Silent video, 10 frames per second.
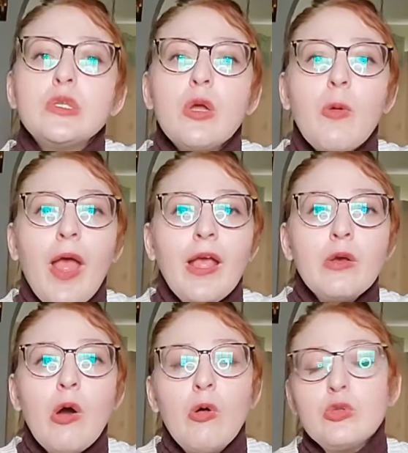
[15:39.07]
to a
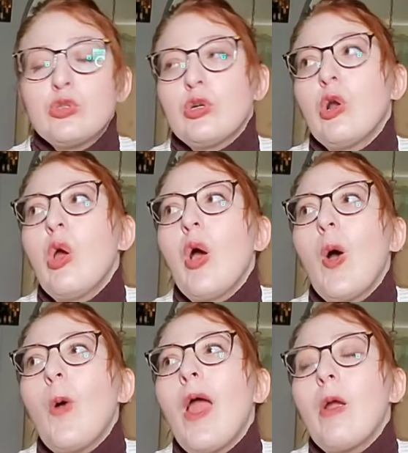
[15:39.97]
culture
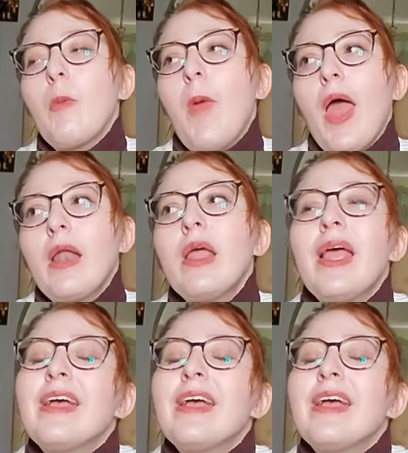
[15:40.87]
where men